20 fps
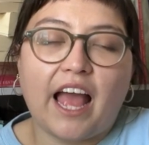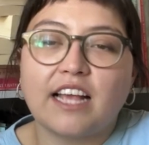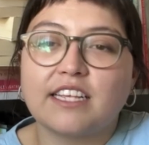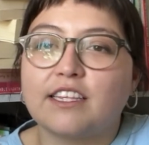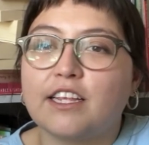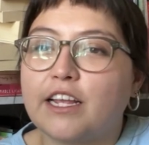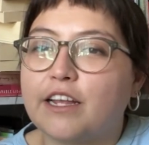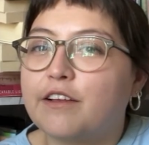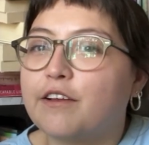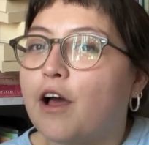
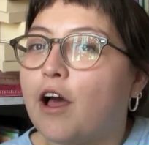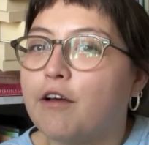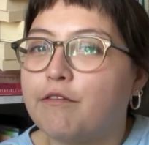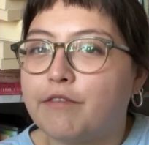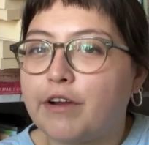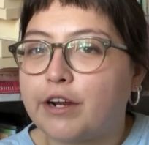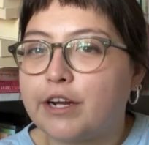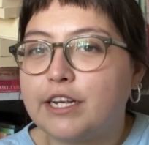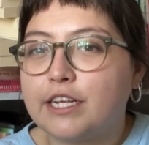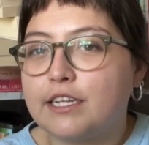like a
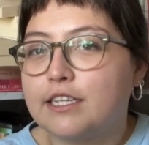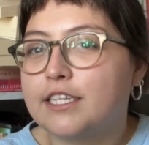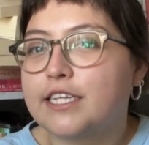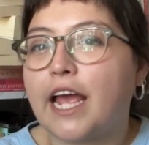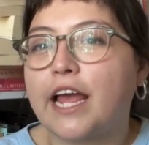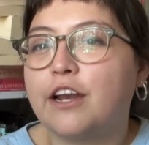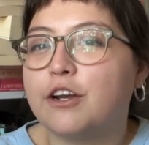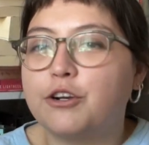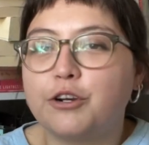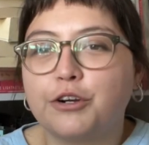very
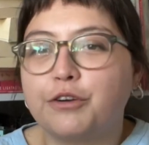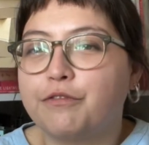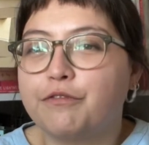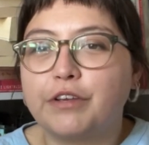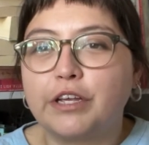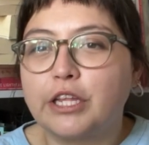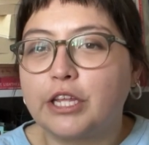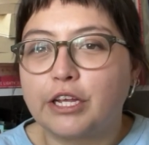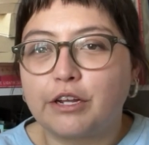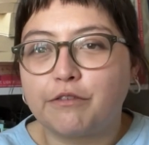tender
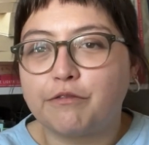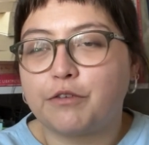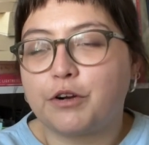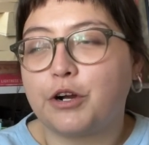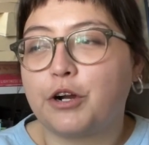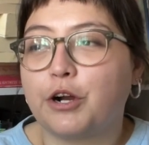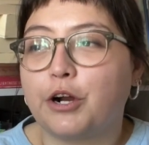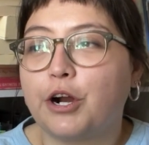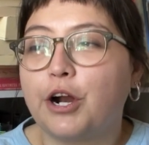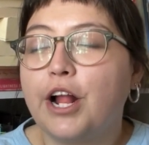feeling for
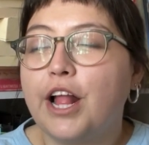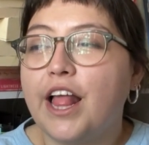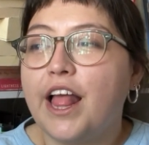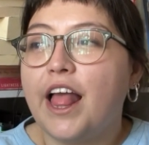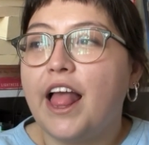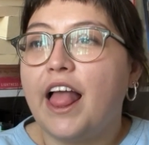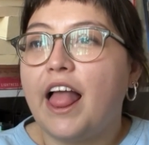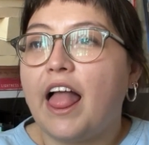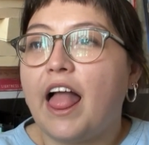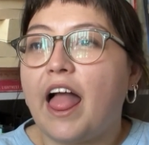her,
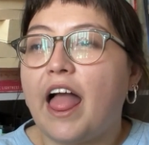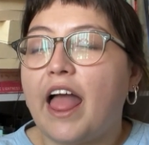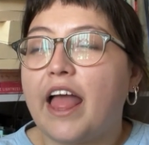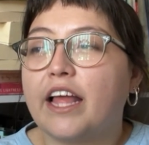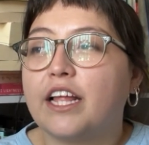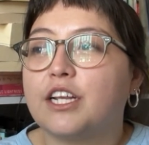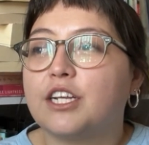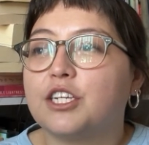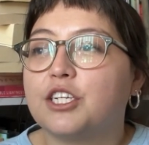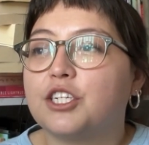
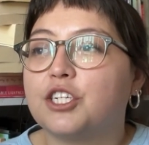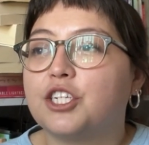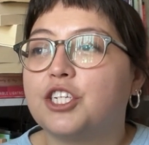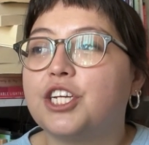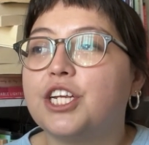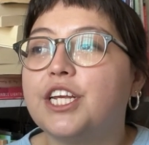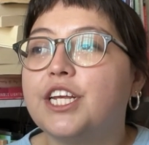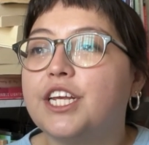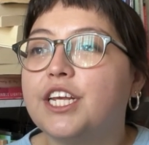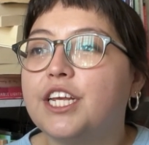and
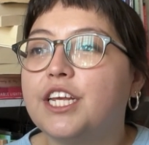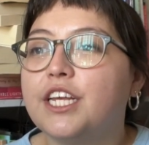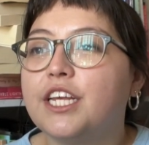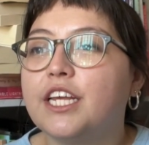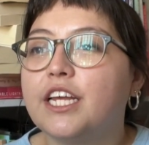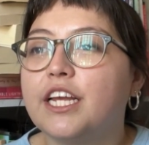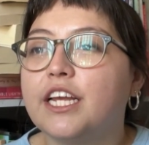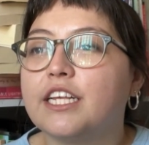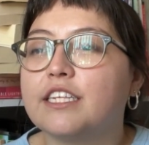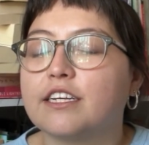
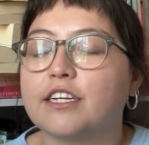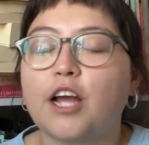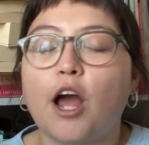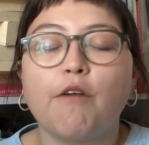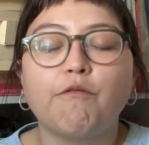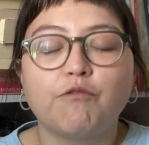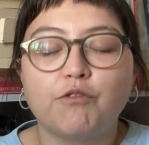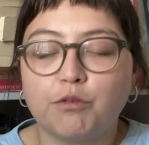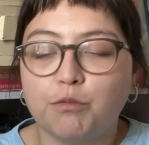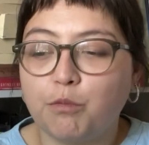she is
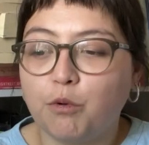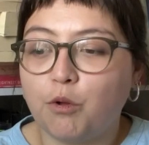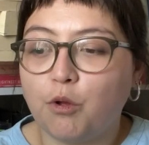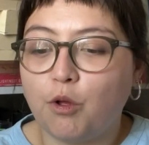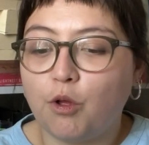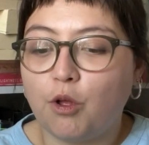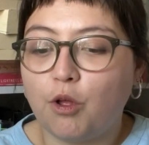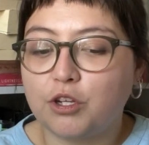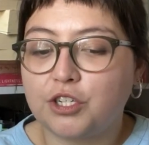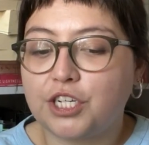
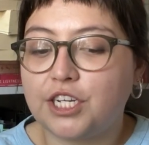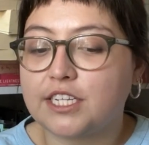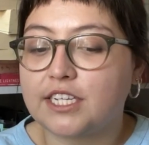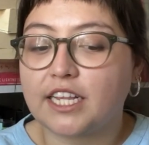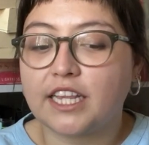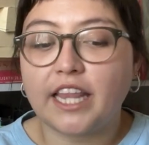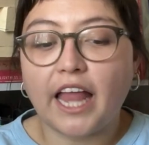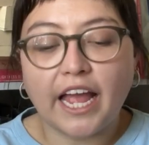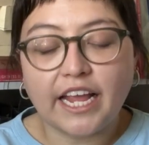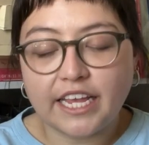uncomfortable. She doesn't
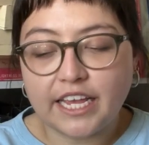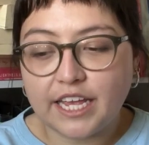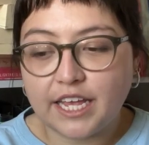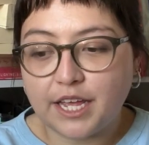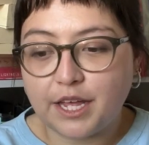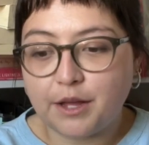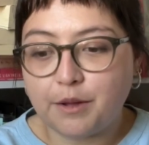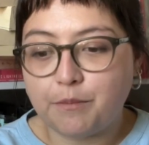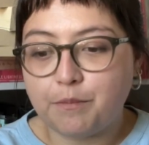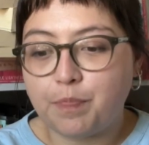like
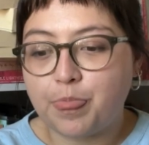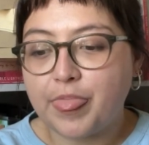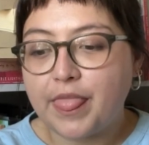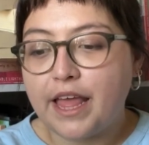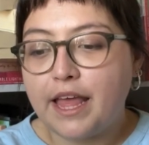him.